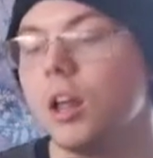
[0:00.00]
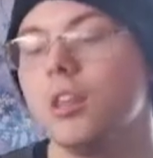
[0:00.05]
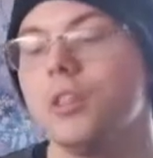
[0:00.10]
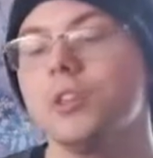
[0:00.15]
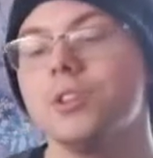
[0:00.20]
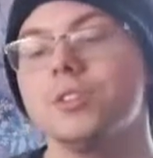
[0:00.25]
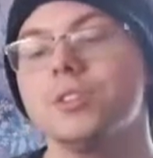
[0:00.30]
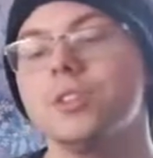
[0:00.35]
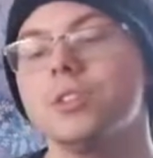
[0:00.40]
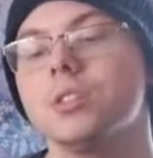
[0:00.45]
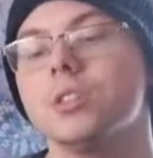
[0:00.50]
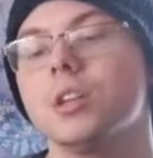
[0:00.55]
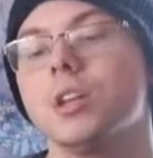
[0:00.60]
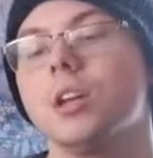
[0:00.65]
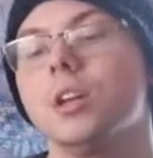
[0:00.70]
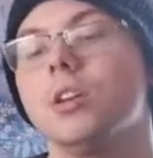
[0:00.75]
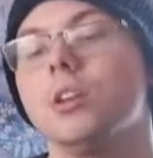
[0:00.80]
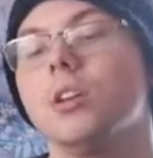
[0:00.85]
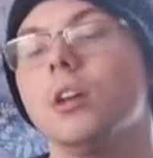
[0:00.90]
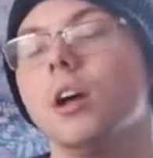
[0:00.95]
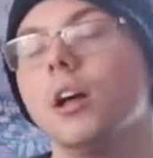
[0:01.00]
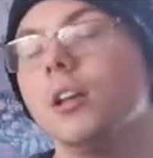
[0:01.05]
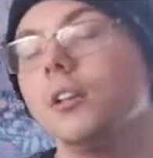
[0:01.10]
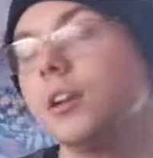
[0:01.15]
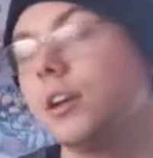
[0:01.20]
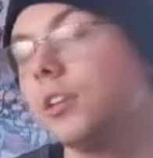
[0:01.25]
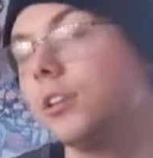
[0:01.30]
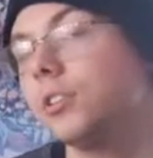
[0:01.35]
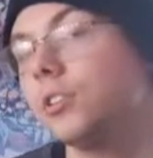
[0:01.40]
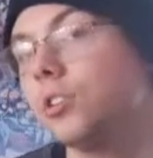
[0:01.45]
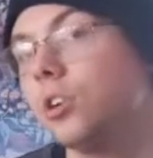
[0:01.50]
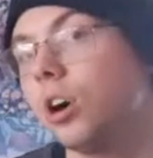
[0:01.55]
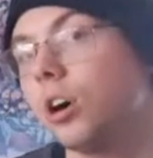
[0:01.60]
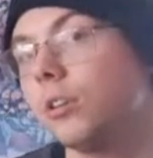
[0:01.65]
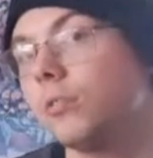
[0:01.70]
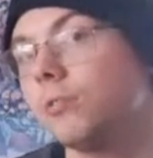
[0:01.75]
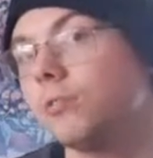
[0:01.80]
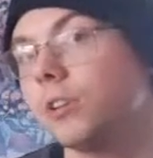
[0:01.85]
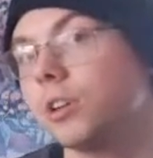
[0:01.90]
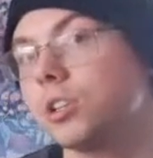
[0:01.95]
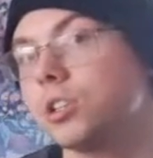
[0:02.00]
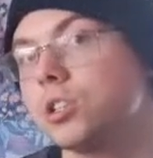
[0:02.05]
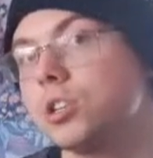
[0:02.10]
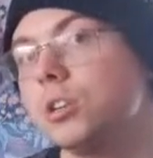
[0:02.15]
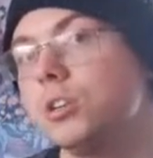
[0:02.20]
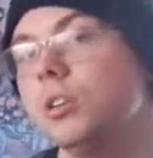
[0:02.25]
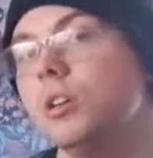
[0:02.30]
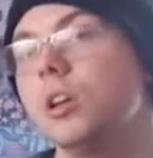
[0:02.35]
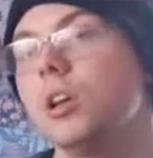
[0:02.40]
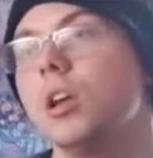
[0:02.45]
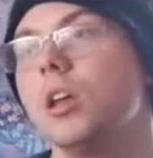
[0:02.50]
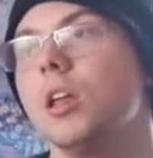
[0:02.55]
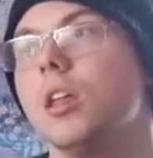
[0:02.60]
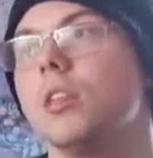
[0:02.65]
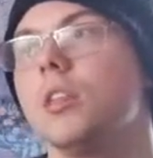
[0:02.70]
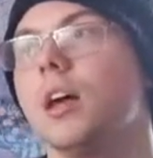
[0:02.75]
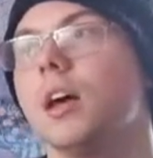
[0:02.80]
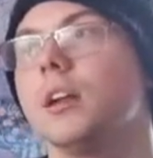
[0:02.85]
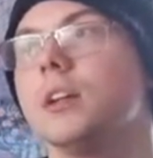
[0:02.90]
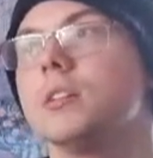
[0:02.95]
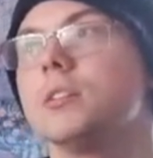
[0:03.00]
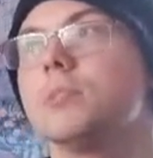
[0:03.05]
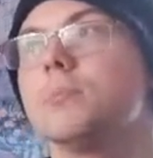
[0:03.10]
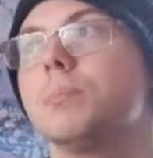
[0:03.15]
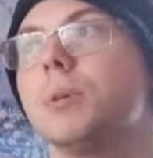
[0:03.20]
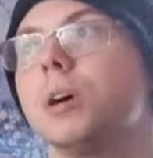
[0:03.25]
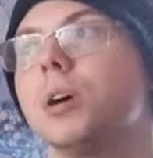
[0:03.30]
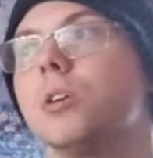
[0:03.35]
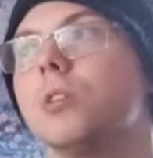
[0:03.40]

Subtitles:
This is another nonfiction that is it's